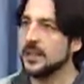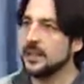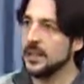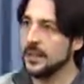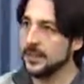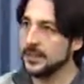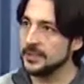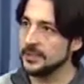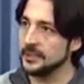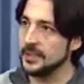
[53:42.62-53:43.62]

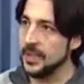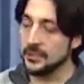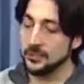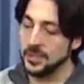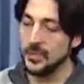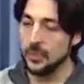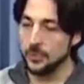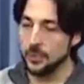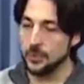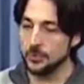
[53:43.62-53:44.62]
and actually he
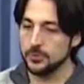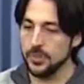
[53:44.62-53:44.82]
wrote